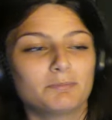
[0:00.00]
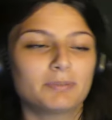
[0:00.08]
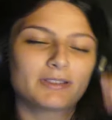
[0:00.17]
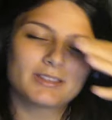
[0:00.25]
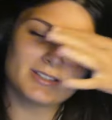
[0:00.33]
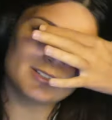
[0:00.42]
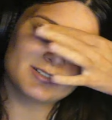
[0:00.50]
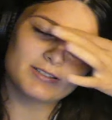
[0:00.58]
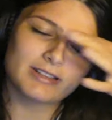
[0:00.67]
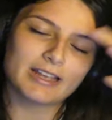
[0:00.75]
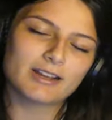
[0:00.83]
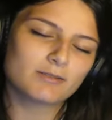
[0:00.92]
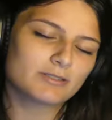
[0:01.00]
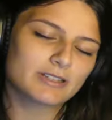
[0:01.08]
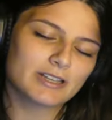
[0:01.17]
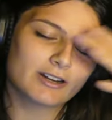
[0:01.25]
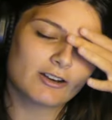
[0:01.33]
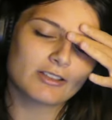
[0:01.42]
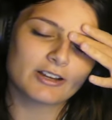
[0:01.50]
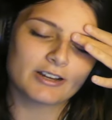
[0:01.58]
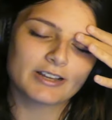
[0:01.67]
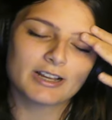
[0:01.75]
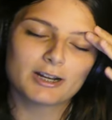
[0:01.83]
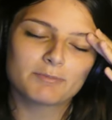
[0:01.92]
but the, like I was saying earlier,
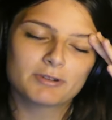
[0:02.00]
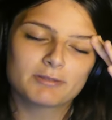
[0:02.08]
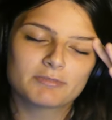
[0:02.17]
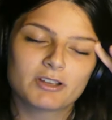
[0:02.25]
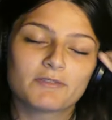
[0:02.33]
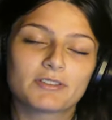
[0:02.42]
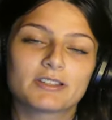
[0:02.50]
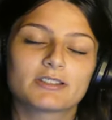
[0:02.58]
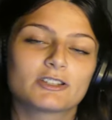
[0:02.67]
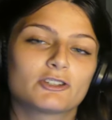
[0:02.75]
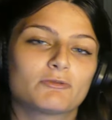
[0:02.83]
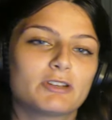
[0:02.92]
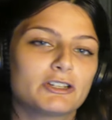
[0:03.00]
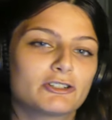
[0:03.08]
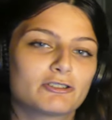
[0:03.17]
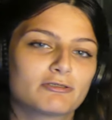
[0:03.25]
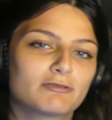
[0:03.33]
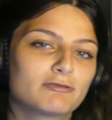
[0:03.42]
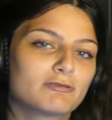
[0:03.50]
he kind of put himself in this situation,